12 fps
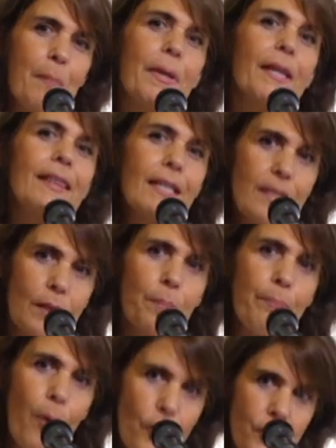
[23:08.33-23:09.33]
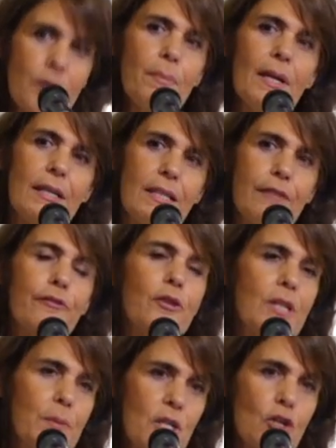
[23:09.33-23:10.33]
but that the possibility for
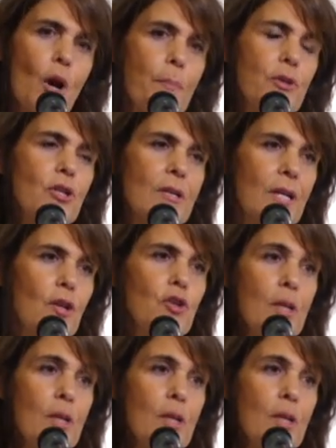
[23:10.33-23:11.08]
disruption